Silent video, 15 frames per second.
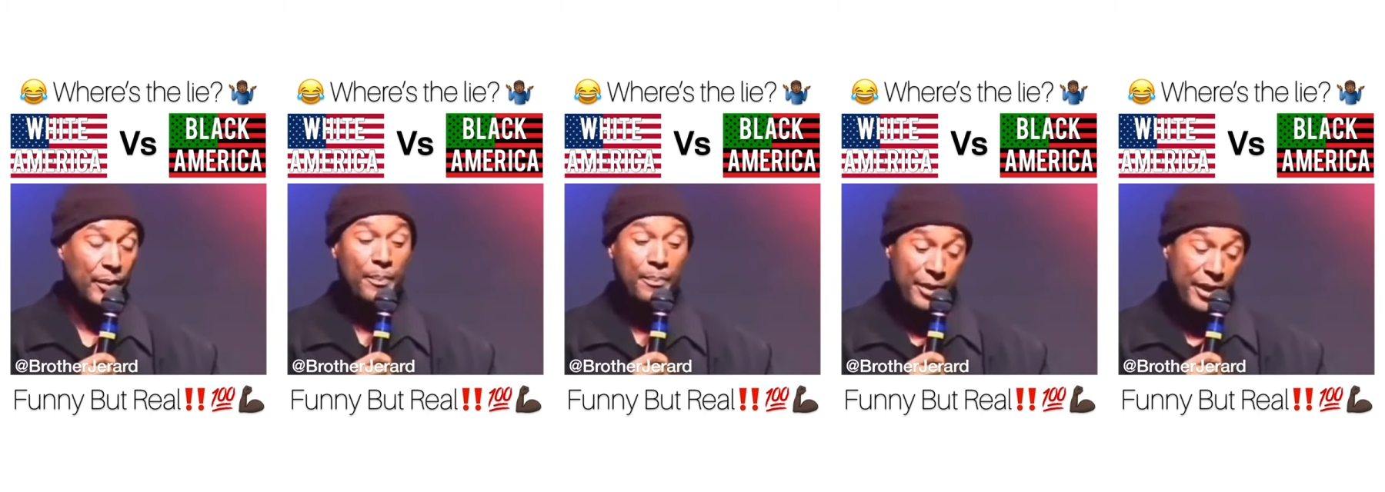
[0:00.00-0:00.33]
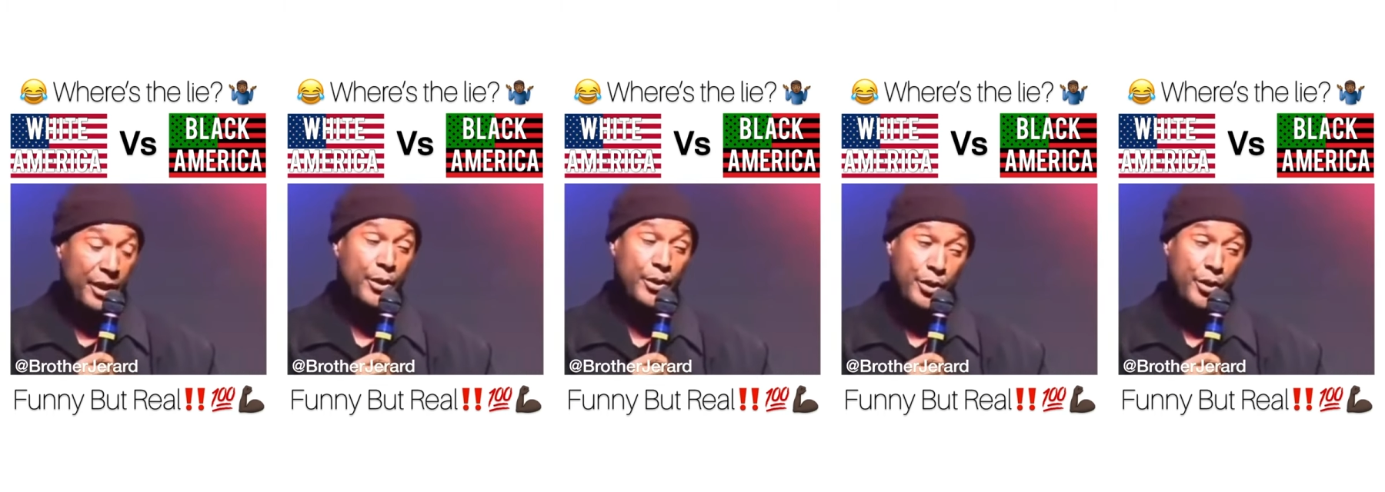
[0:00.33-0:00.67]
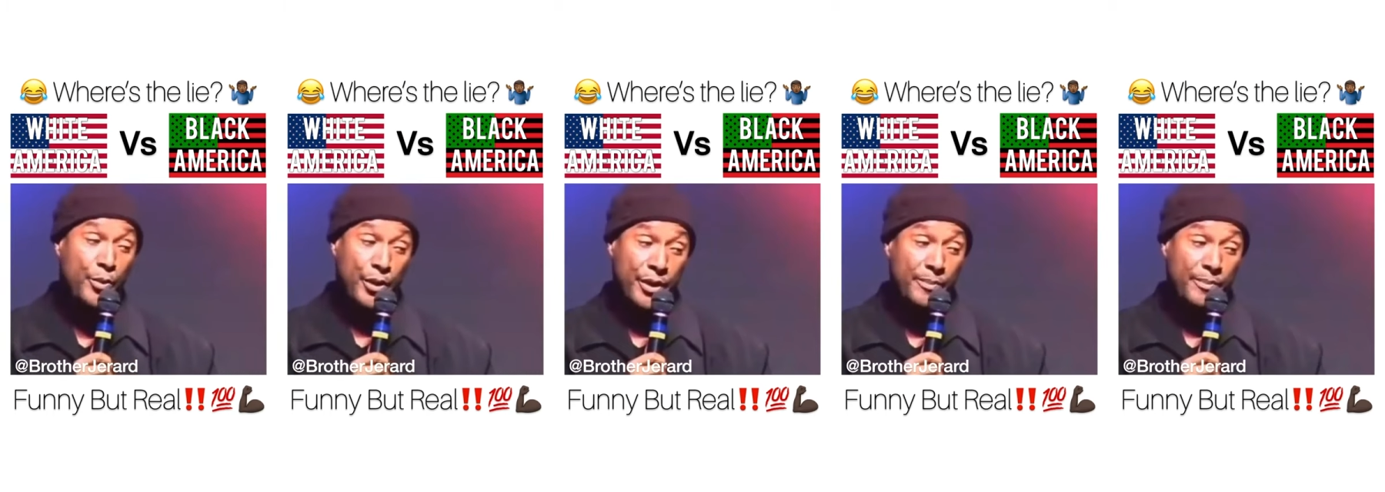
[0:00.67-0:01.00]
Well, pick who
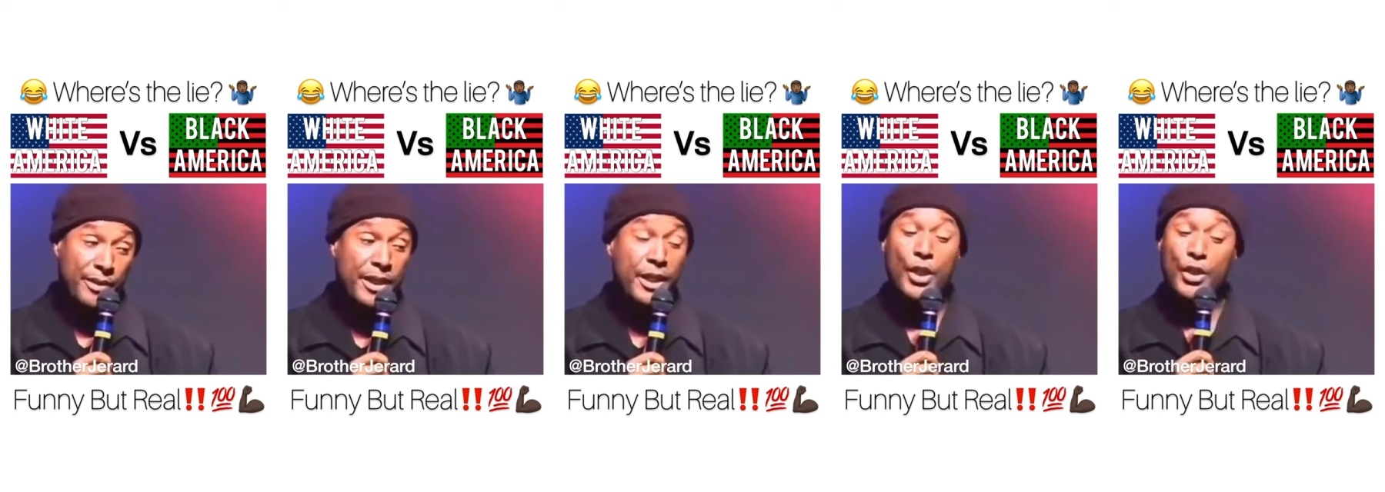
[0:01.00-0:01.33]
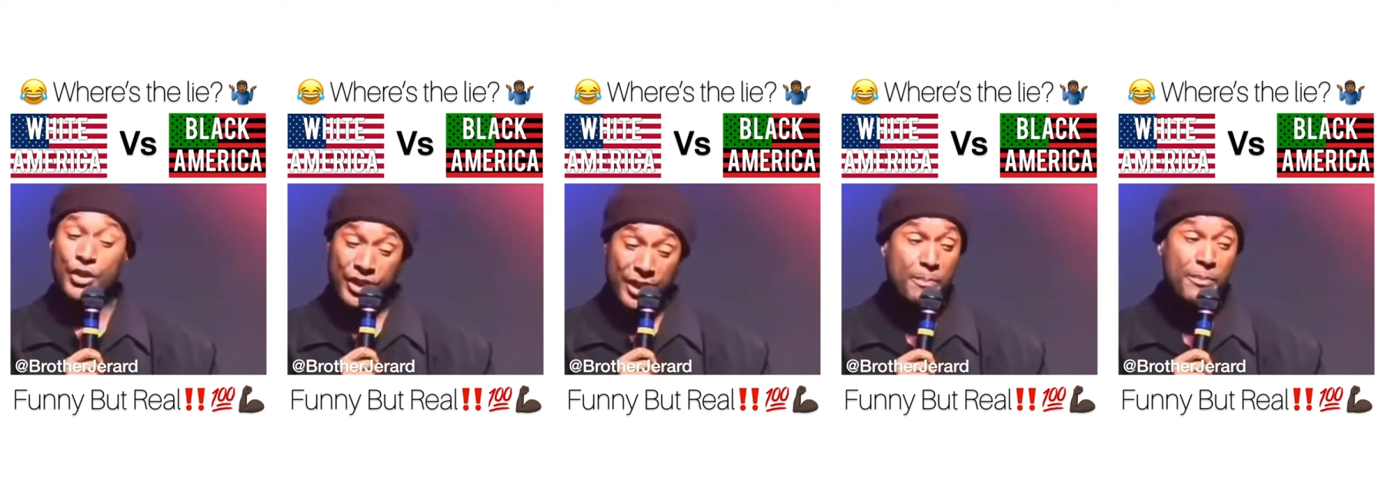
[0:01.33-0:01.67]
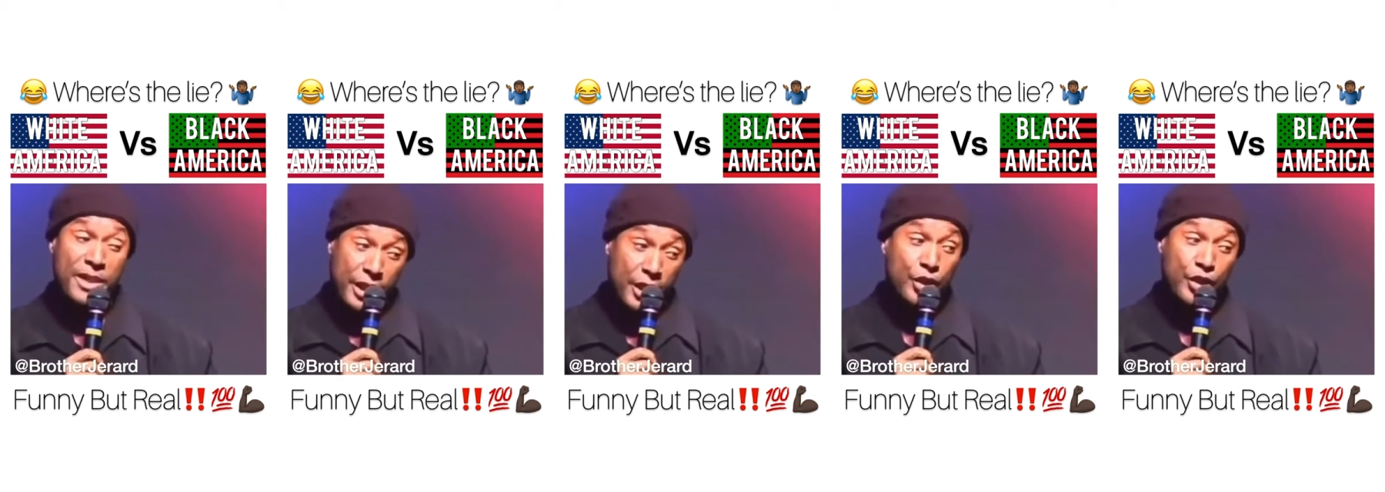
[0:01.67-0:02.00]
you want to be, because
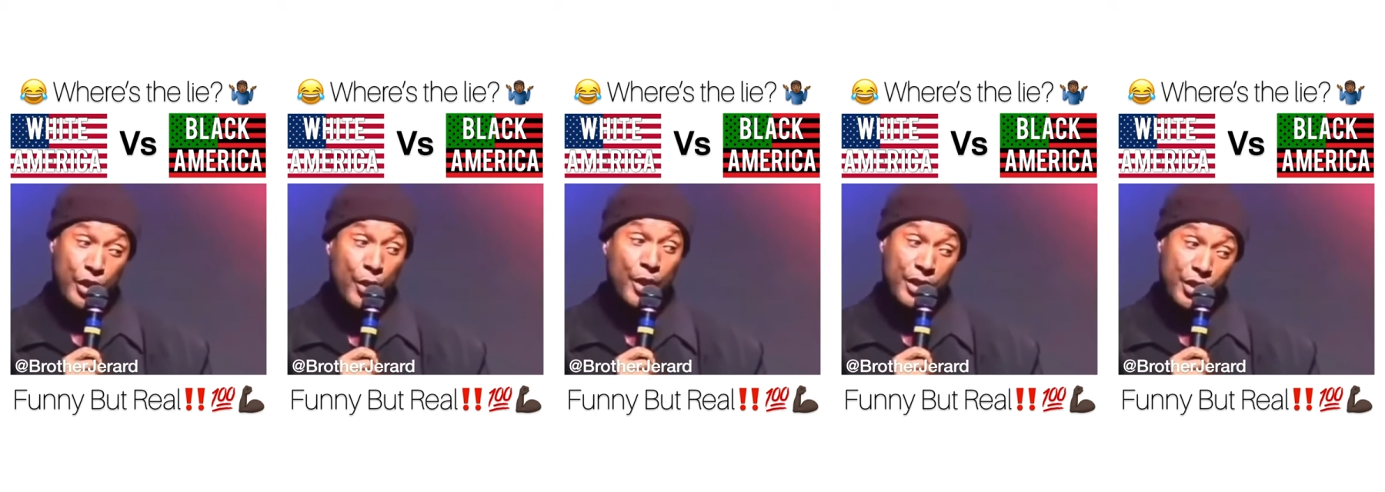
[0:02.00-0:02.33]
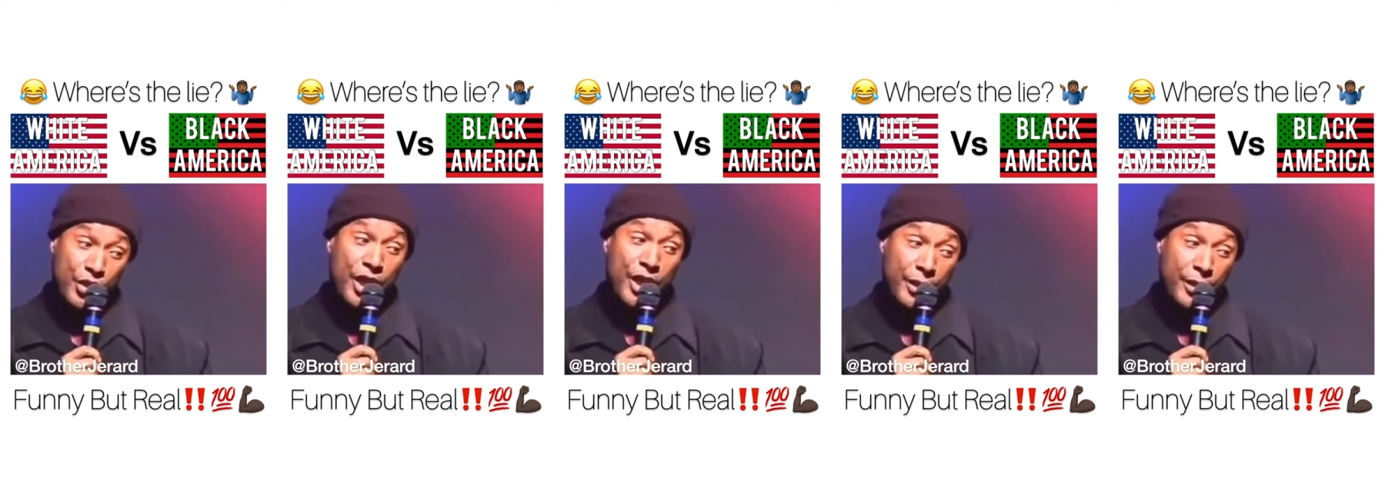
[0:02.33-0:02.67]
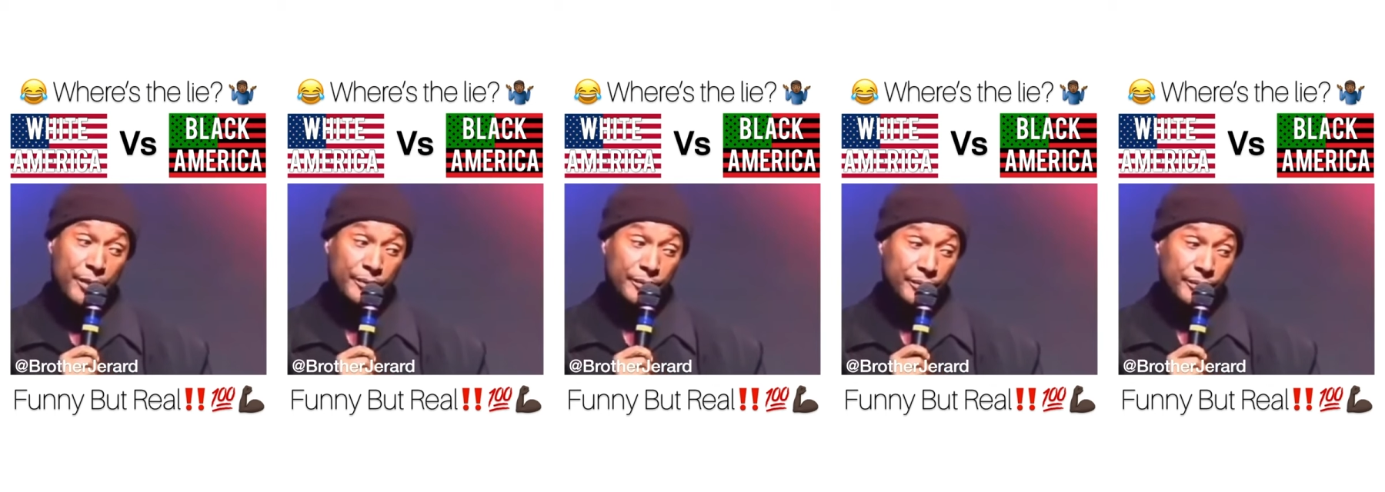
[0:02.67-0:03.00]
some nigga's going to jail.